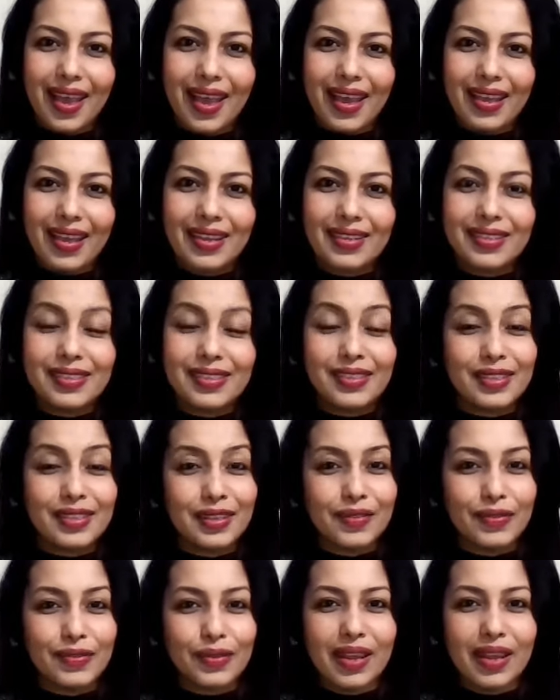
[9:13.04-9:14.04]
and
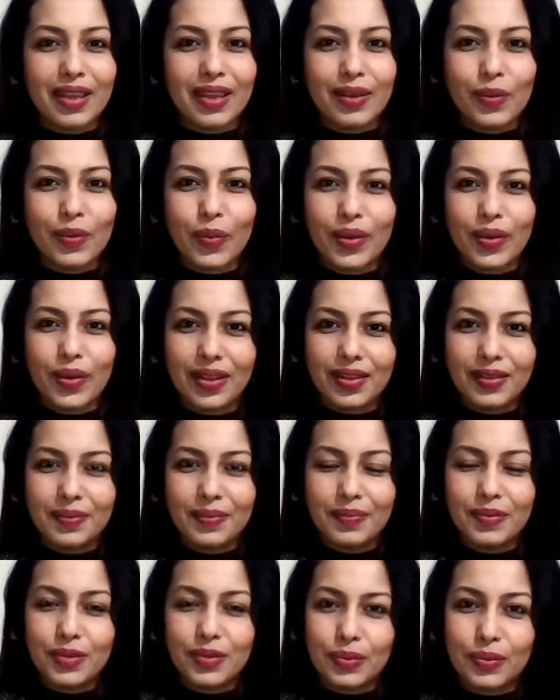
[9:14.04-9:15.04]
if you like what I
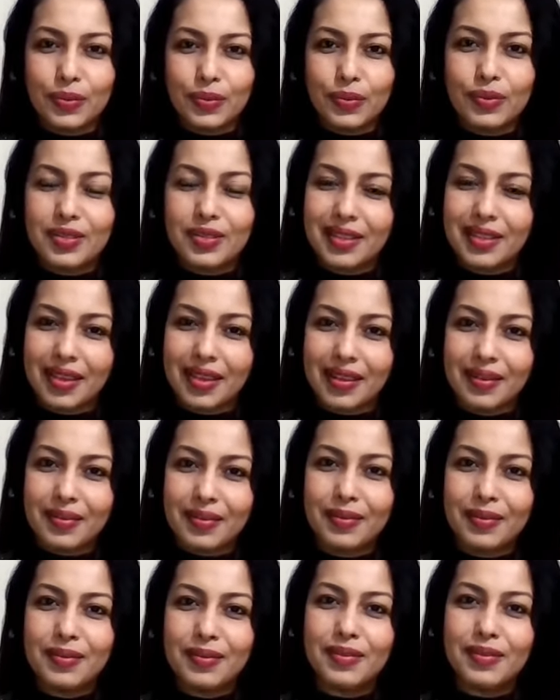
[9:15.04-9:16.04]
do say,
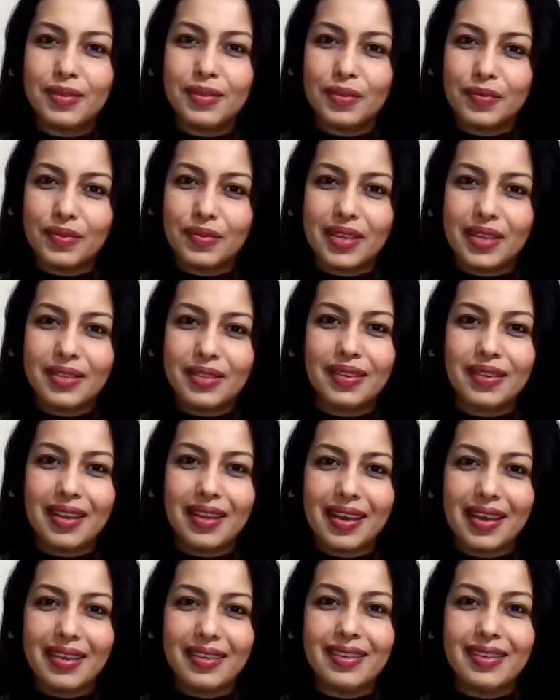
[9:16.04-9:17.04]
don't forget to
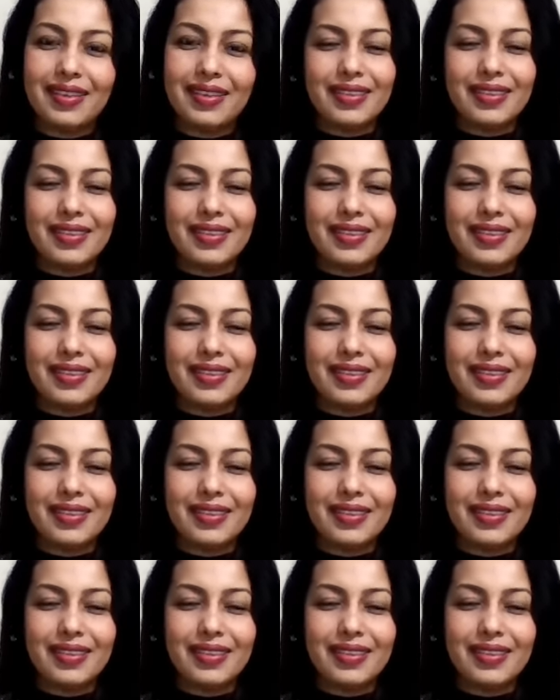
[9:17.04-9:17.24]
like,